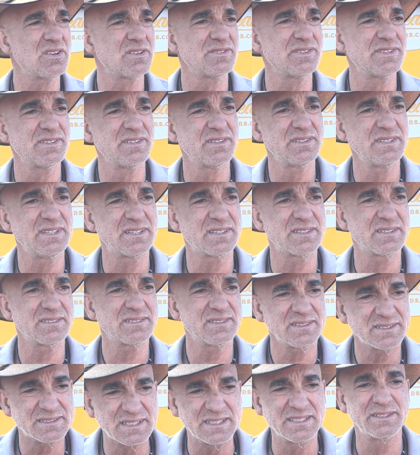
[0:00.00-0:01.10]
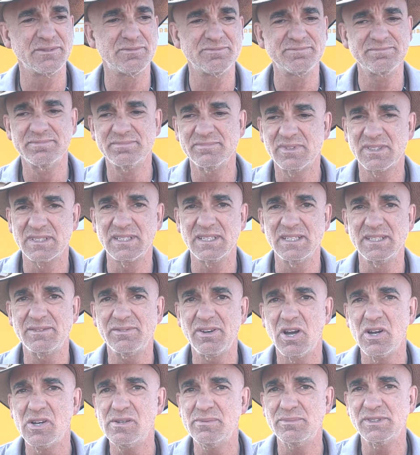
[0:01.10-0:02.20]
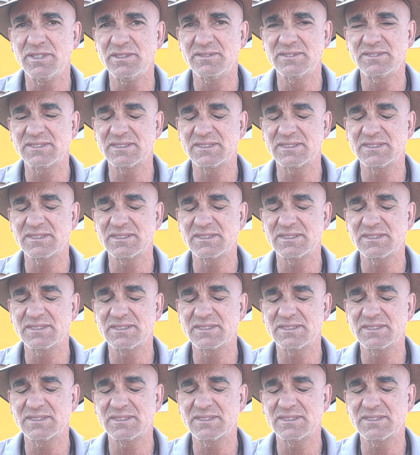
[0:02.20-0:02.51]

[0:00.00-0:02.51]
on, I'd leave home at